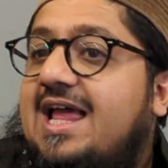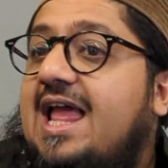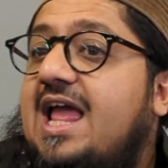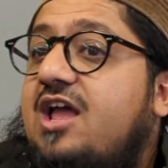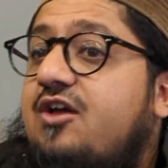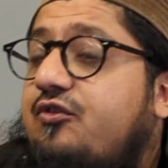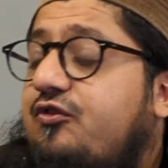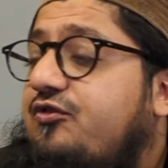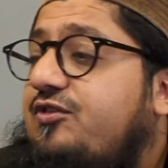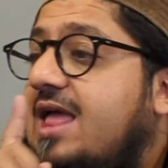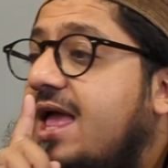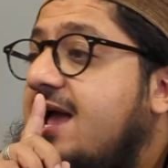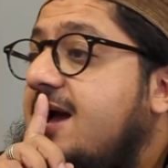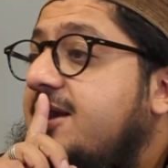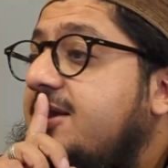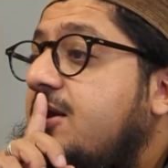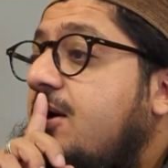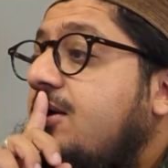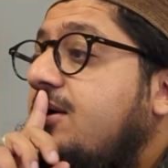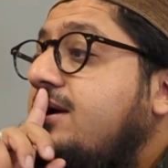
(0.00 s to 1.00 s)
if they are
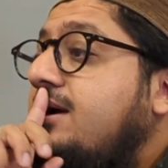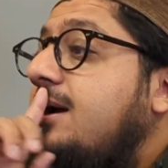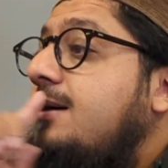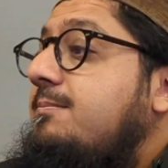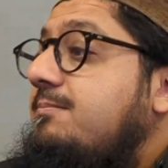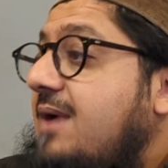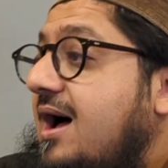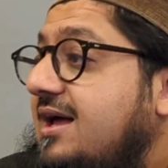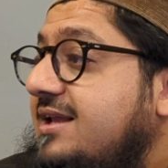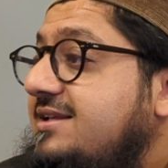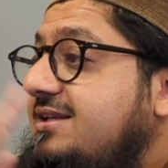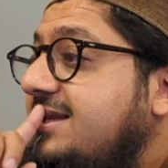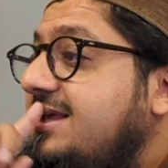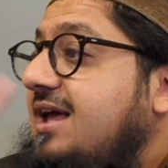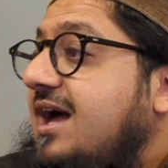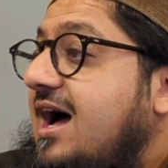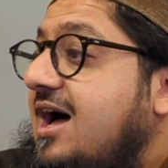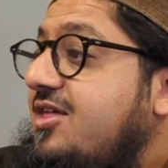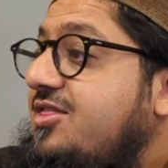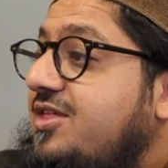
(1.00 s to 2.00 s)
not
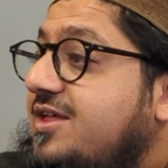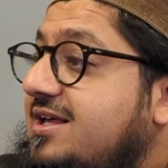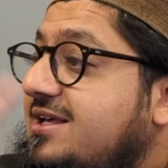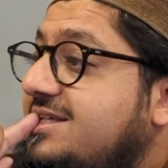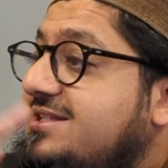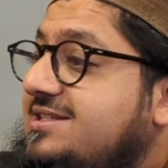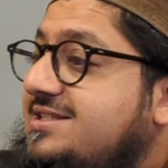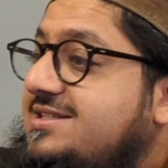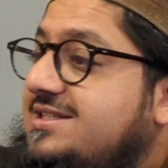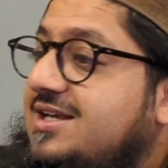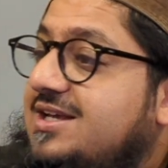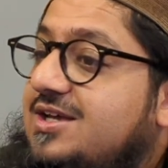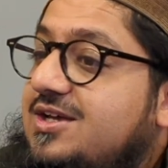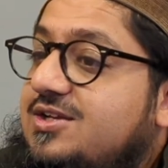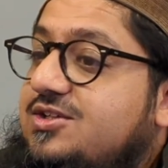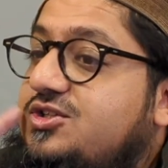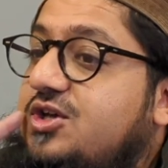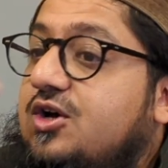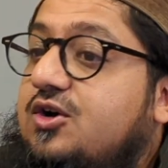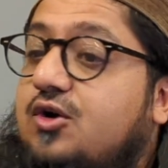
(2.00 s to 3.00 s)
commanding others
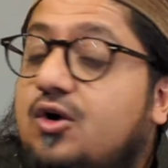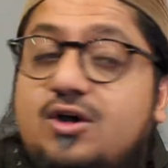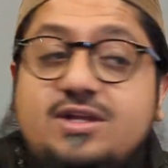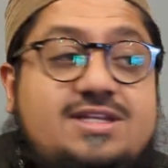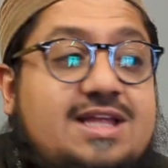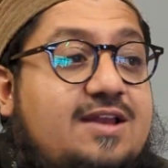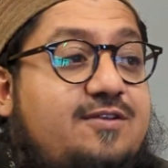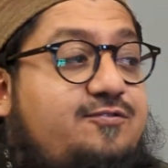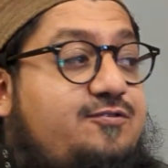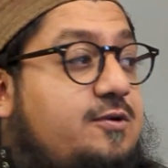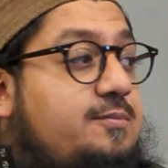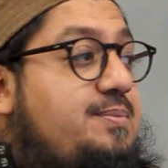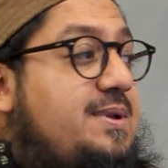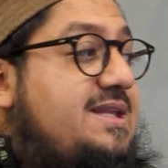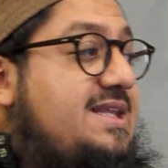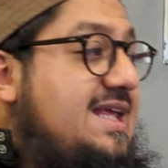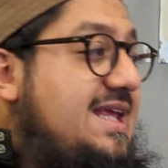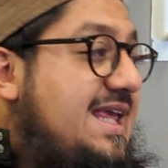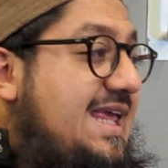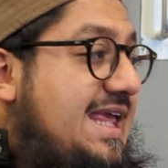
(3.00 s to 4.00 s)
to good and
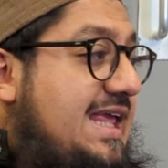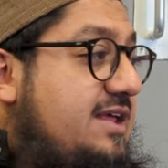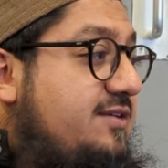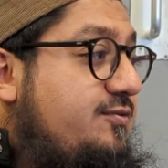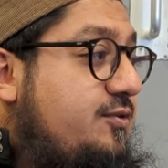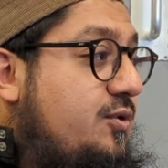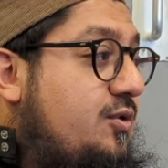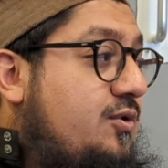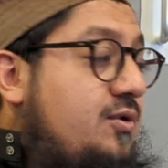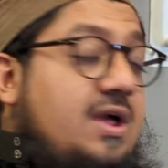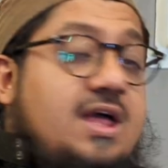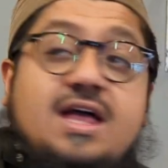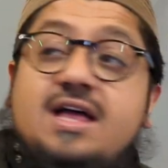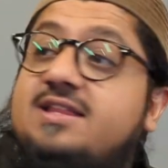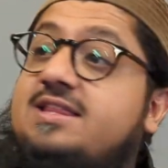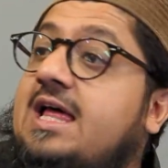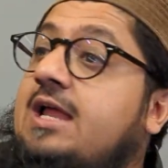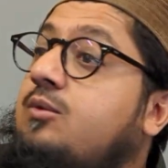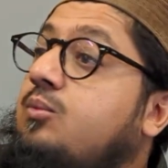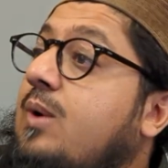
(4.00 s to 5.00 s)
forbidding evil,
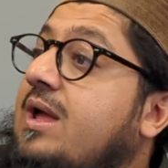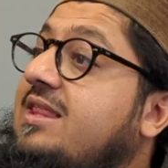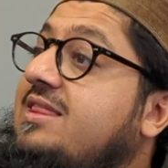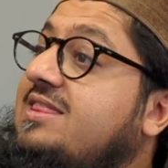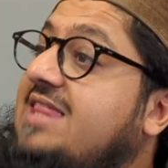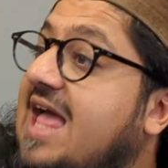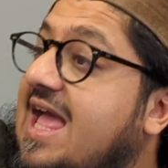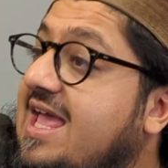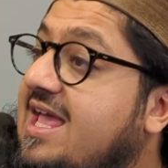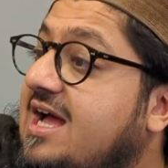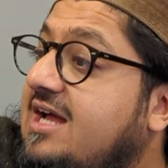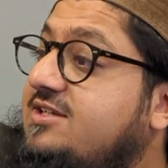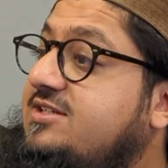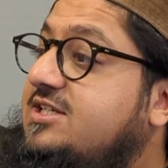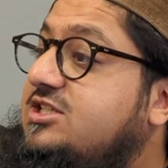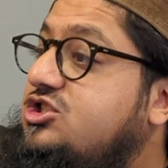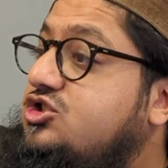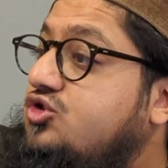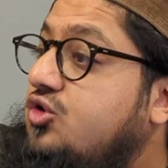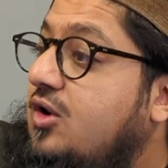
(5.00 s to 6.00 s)
that when they are
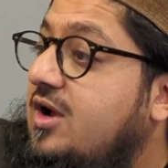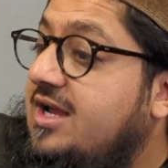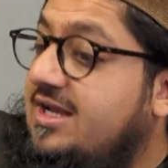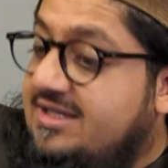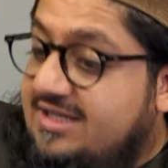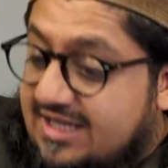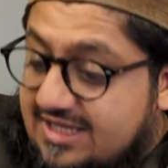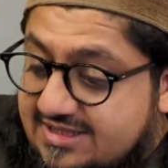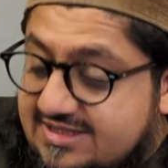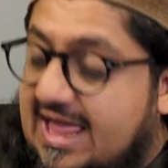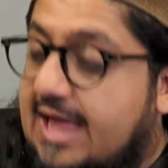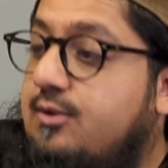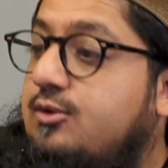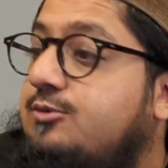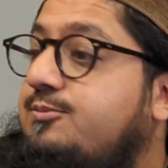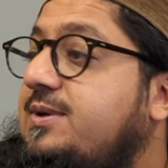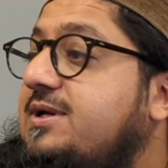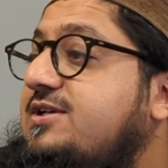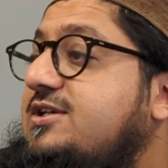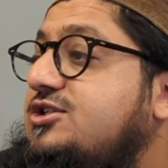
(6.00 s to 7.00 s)
destroyed, they
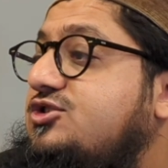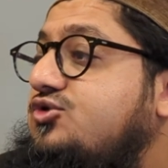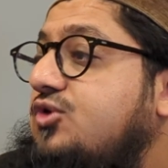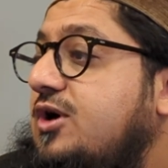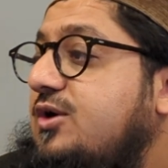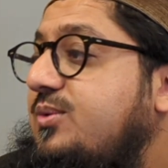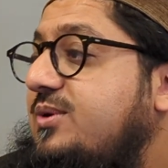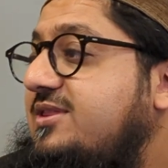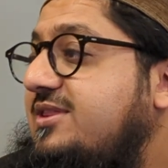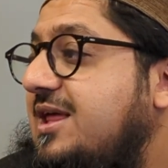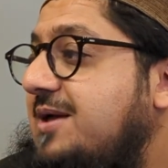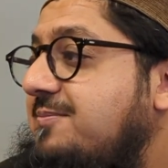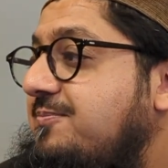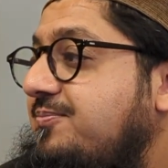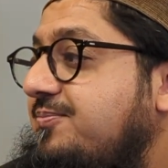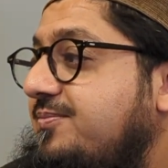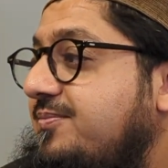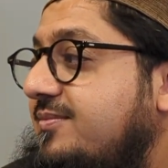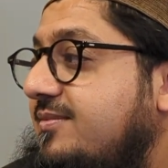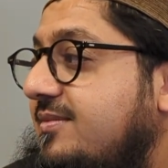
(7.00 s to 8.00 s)
will be destroyed with them.
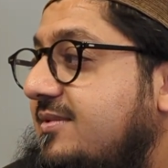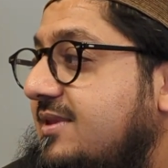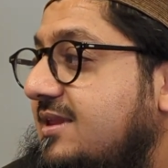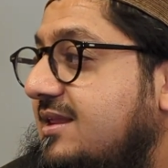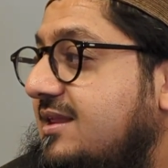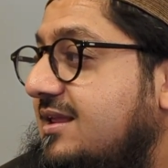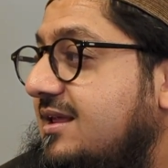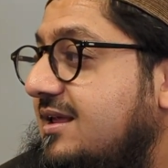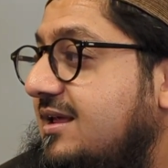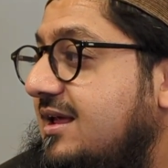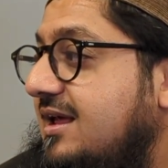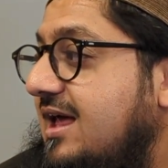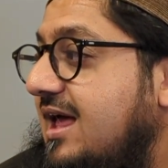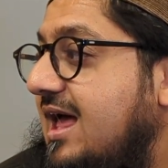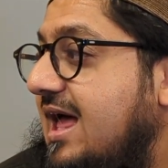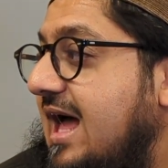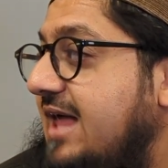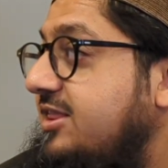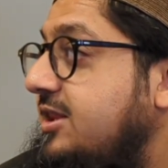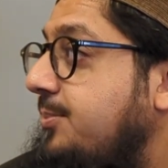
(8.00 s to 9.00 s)

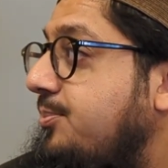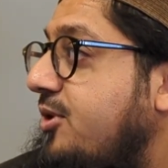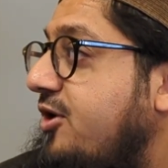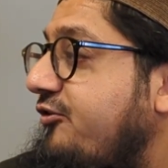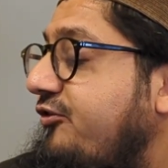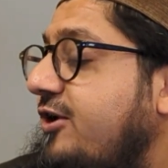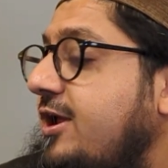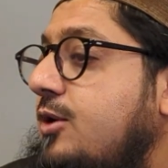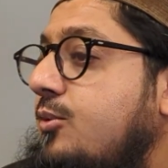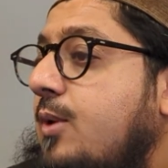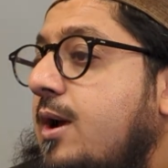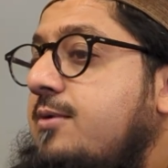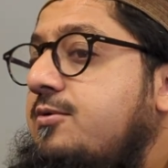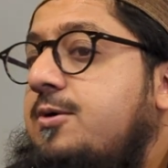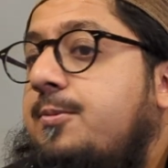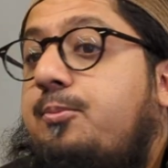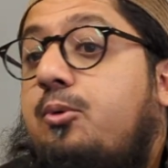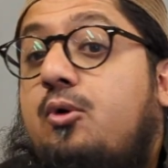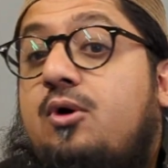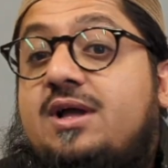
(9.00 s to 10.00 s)
And the Prophet in one
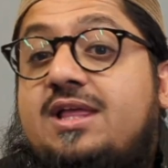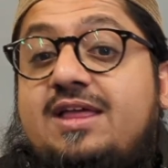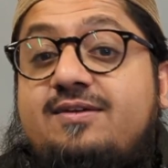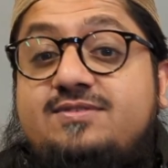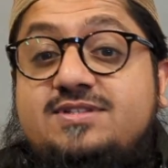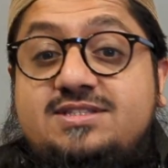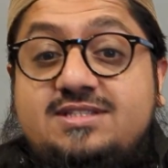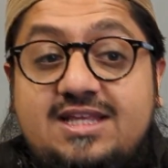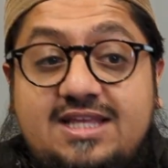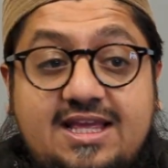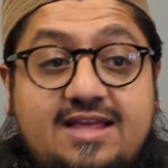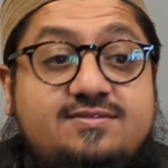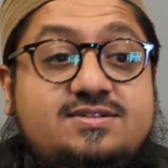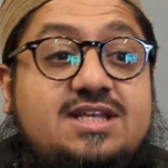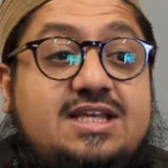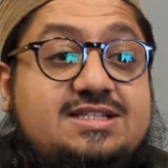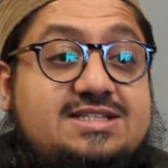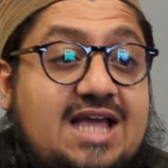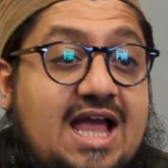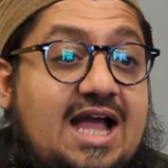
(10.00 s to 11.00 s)
report gives
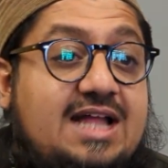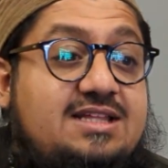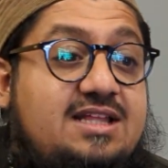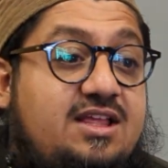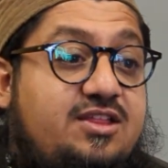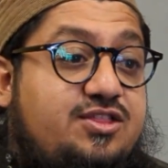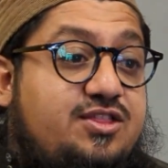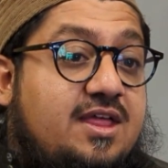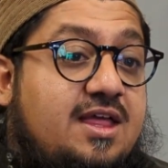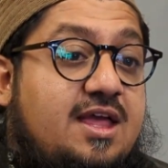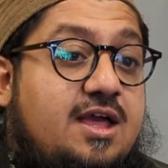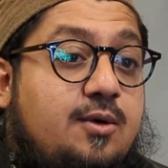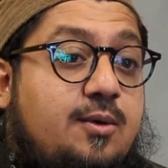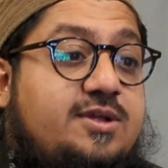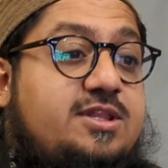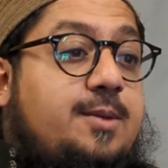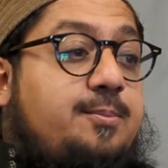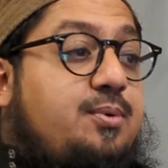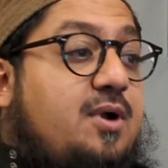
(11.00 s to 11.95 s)
is a hadith where the